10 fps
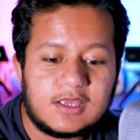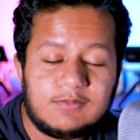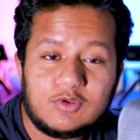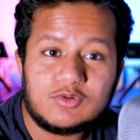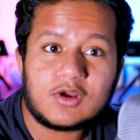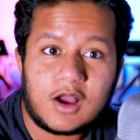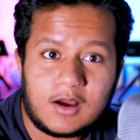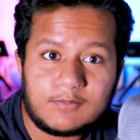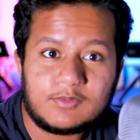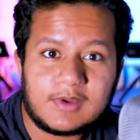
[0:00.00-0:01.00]

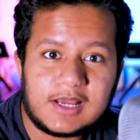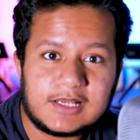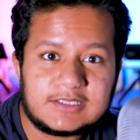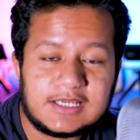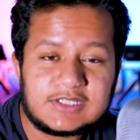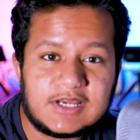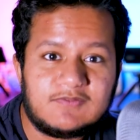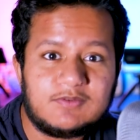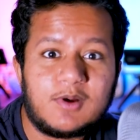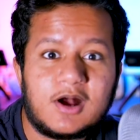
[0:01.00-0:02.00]
immunocompromised
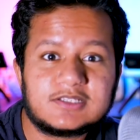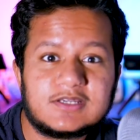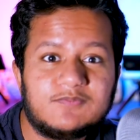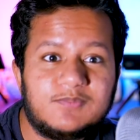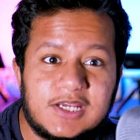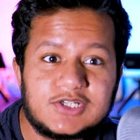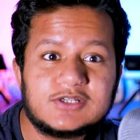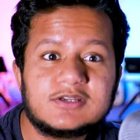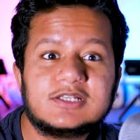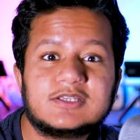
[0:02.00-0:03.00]
HIV positive
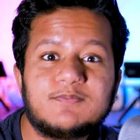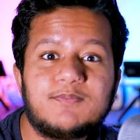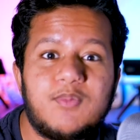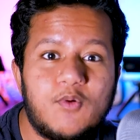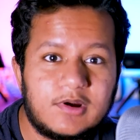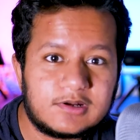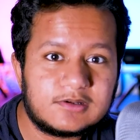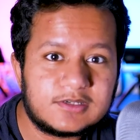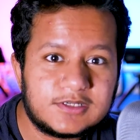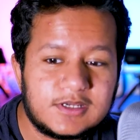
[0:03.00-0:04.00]
patient, it's
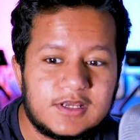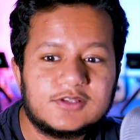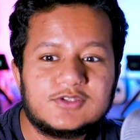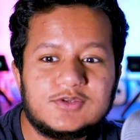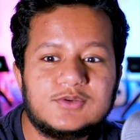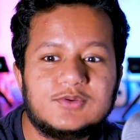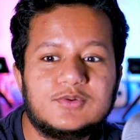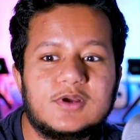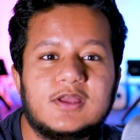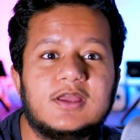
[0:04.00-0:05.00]
important to